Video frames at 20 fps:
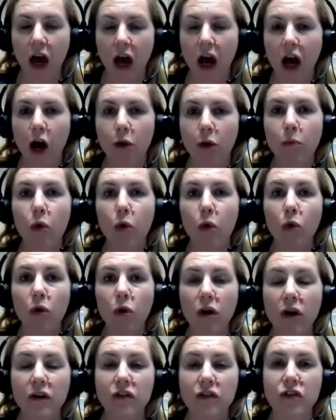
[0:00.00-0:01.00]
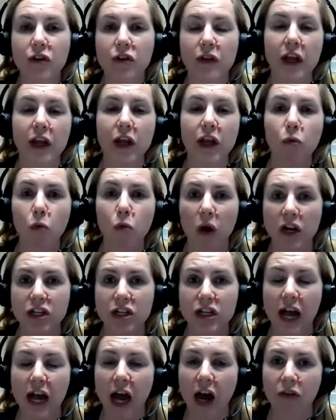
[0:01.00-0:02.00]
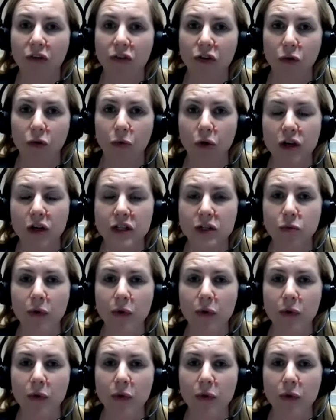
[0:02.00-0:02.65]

um, or so that they can watch it afterwards.